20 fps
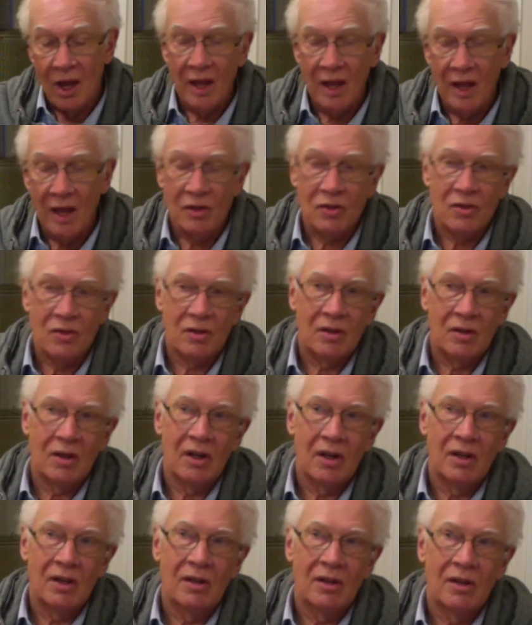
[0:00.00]
as
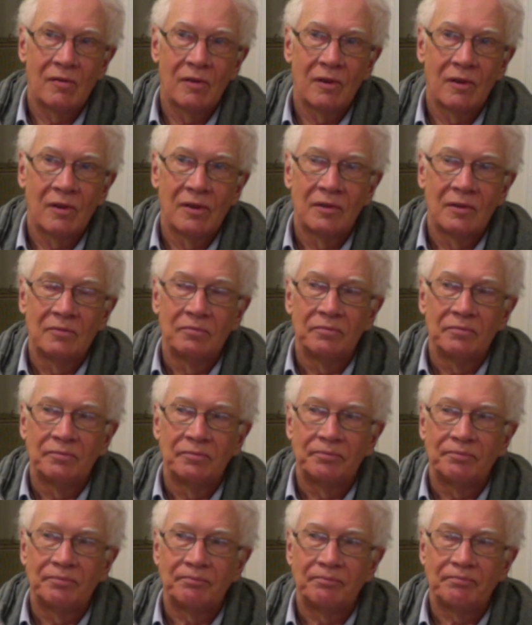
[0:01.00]
kind of
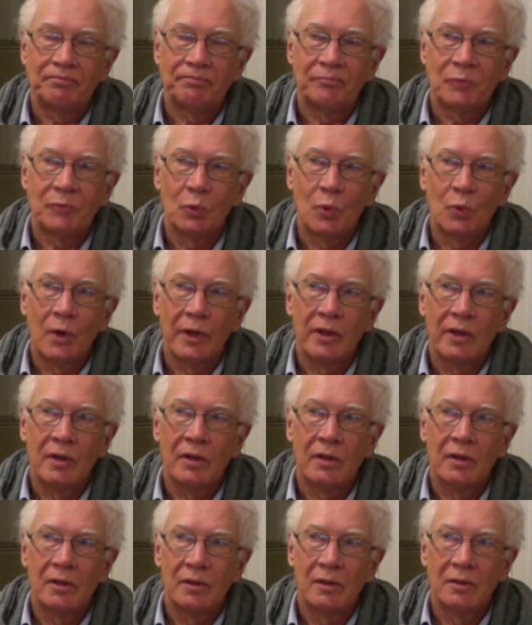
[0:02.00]
what
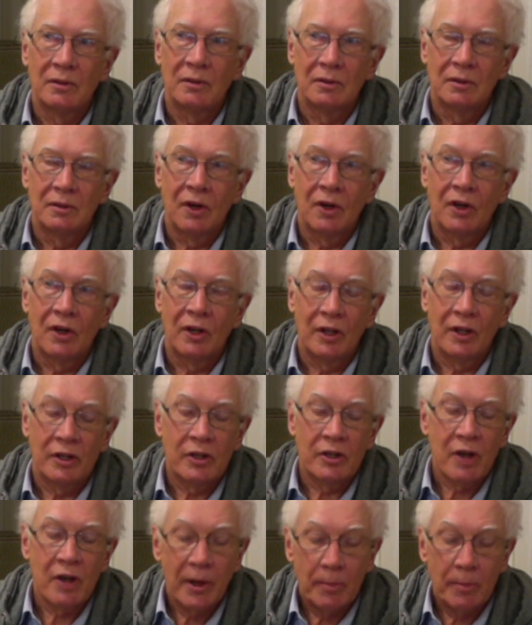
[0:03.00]

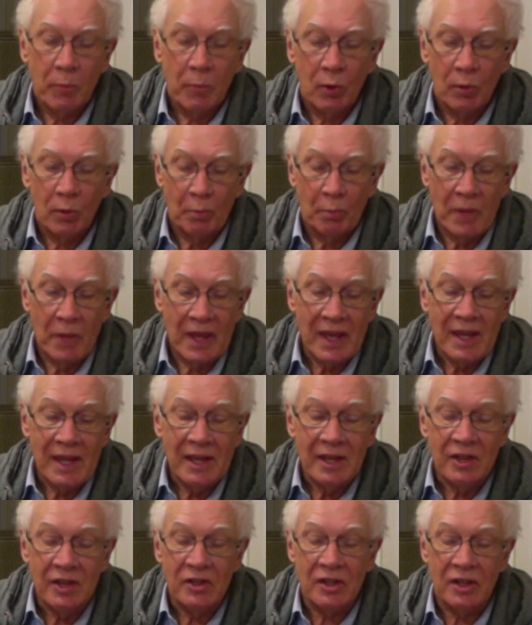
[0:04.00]
archetypal
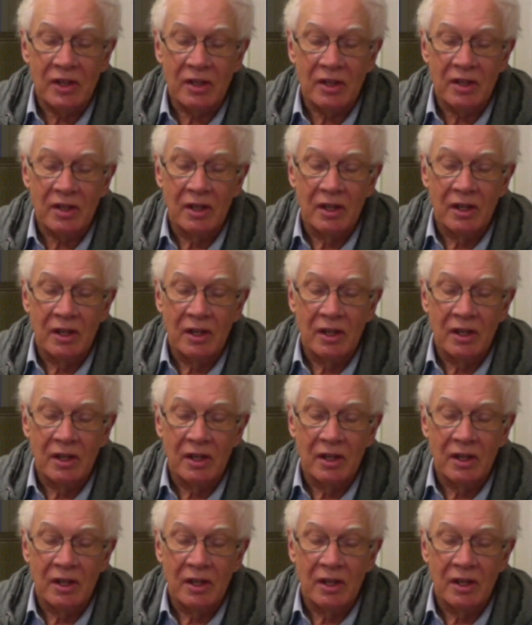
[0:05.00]
beings that